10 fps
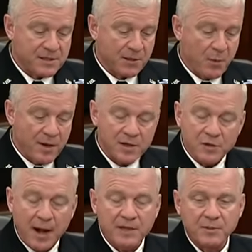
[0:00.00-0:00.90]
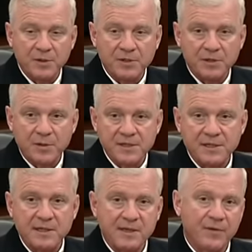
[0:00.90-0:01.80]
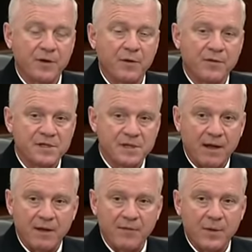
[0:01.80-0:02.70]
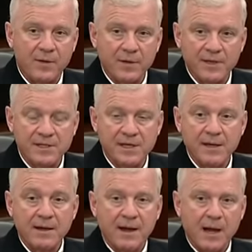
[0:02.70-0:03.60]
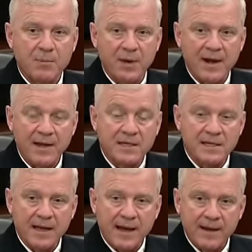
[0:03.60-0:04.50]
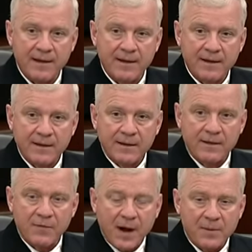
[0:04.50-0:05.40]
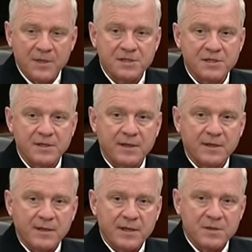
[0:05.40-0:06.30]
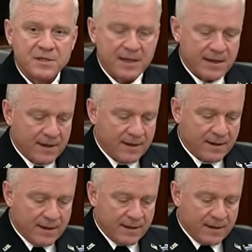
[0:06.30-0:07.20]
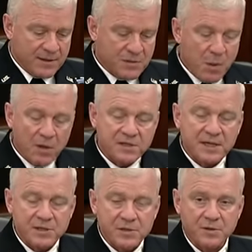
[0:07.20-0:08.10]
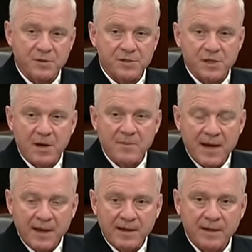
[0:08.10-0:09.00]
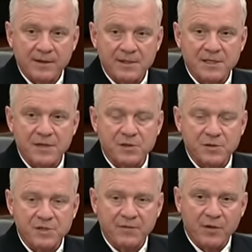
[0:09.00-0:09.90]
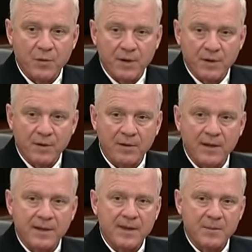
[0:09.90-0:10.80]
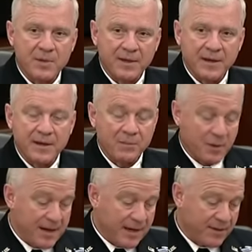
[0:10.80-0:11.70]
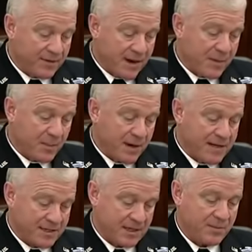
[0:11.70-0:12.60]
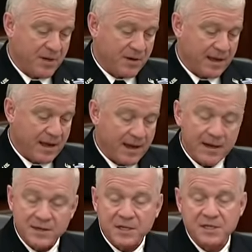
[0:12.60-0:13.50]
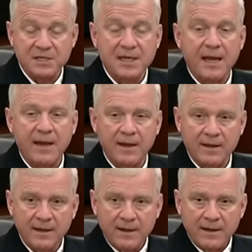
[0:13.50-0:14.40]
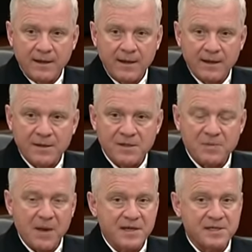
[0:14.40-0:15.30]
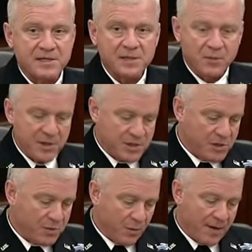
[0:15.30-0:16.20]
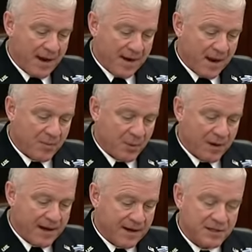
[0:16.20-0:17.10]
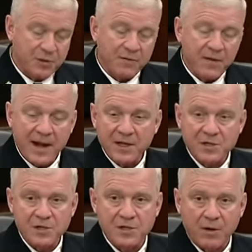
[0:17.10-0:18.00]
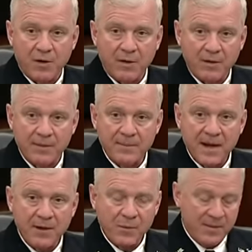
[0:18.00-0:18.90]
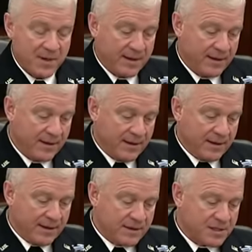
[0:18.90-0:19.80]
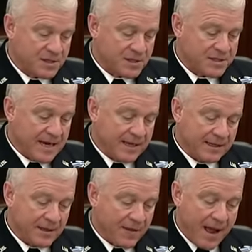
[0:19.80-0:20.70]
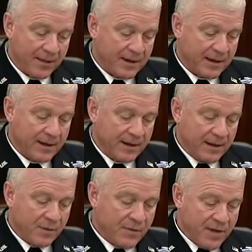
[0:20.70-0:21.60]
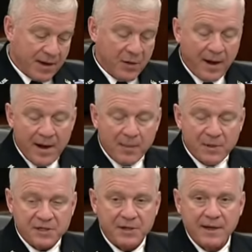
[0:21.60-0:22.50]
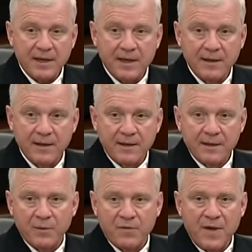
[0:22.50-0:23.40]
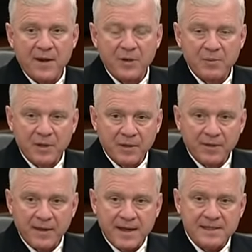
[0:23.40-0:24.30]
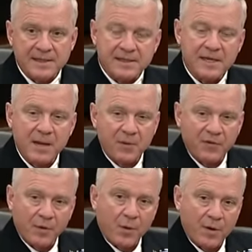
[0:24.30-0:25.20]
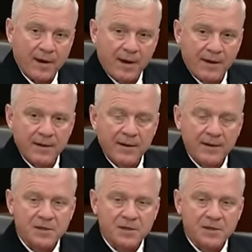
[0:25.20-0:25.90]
somewhat intractable to us, and difficult to solve, whether it's operating in denied environments, using small sensors, unmanned sensors, if you will, the ability to breathe, to operate, to communicate, to see in spaces in which we're not operating, to advantage our men and women to sustain lethality. We've had a great opportunity with Vanderbilt as an example to work on